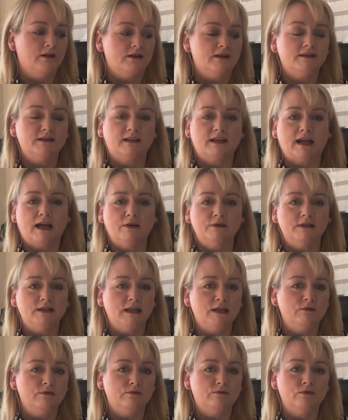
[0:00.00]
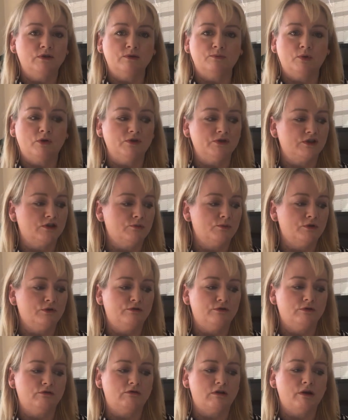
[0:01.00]
As a county responsible
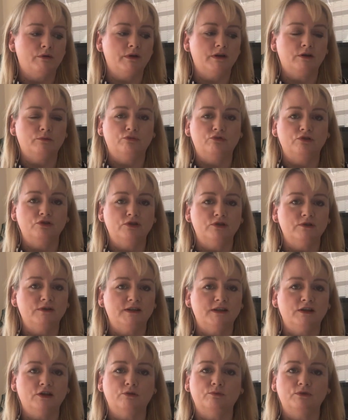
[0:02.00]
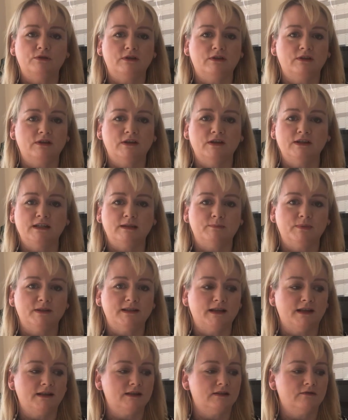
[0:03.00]
for growing and producing up to
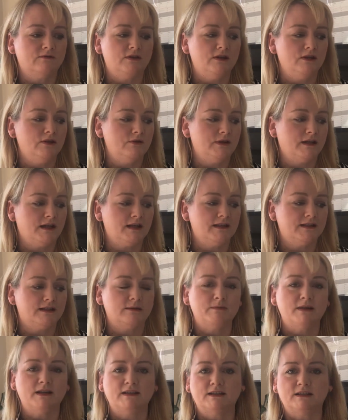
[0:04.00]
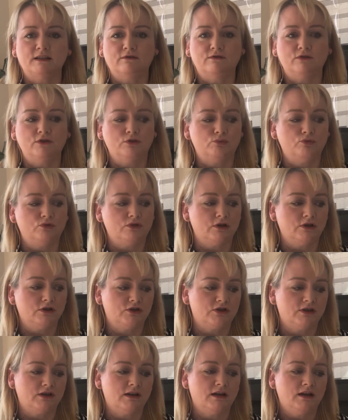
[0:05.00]
30% of the UK's domestic food
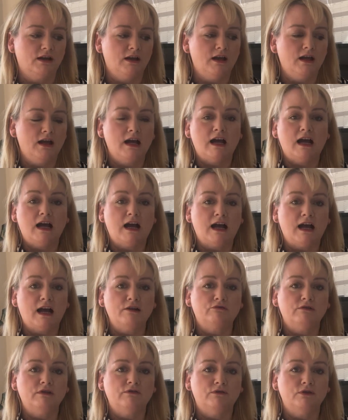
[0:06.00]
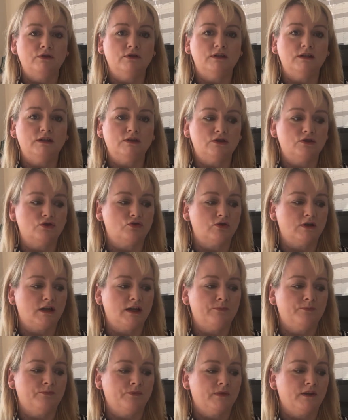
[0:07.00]
production, our agri-food
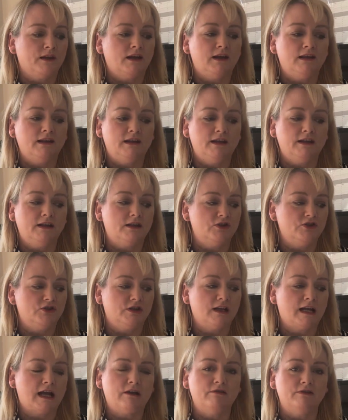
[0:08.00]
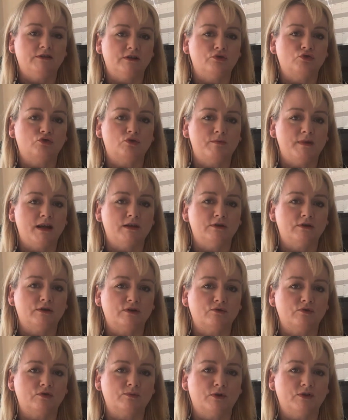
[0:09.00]
industry in Lincolnshire carries a
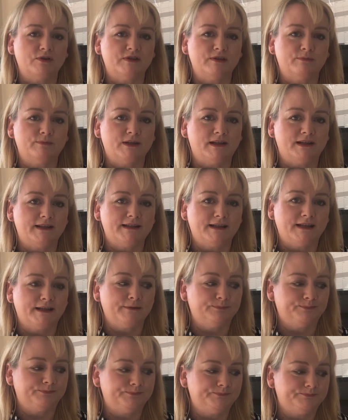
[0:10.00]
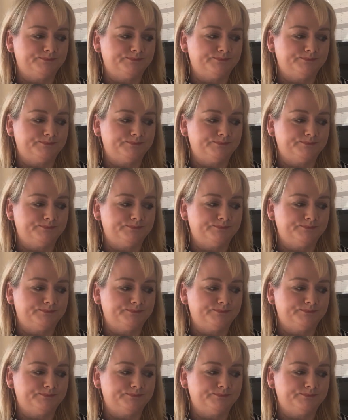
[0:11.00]
tremendous responsibility.